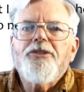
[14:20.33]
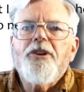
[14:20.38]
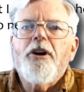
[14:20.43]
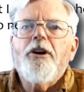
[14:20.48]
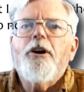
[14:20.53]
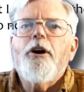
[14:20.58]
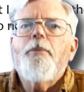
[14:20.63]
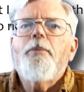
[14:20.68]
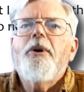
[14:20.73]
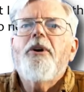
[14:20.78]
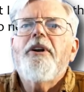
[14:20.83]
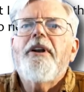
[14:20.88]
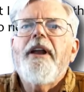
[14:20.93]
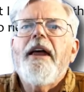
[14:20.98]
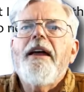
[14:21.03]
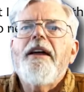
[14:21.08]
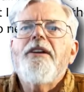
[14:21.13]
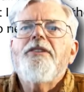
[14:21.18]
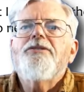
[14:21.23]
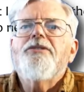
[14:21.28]
a couple
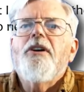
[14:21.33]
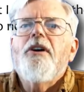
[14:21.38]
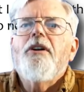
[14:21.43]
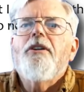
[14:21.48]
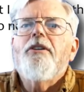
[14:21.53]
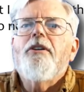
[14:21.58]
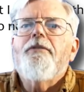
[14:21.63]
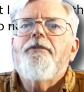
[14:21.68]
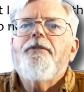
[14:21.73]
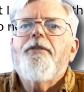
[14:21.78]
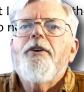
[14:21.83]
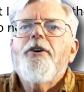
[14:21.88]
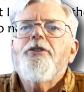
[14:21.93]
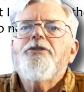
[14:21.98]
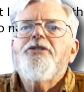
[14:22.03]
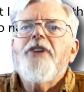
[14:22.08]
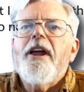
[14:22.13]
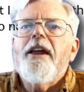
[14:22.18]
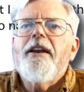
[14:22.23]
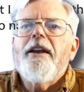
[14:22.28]
days the
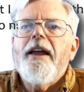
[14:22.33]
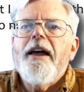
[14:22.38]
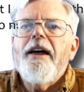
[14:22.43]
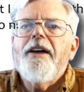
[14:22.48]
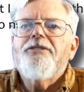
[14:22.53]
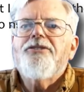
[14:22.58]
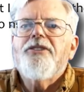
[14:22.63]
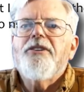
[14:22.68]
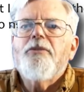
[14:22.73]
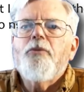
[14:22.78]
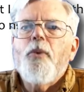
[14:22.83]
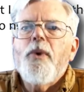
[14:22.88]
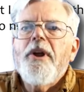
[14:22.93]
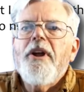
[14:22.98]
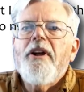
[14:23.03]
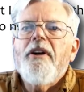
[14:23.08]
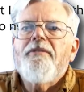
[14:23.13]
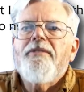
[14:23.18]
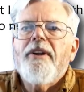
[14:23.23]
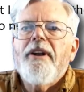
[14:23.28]
first and last
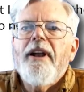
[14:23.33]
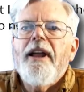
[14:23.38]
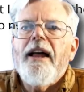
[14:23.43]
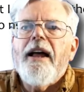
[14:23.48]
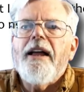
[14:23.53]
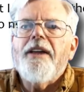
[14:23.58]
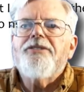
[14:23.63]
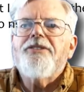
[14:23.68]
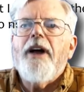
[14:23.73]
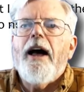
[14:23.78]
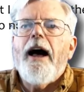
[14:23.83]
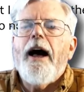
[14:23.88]
week of class,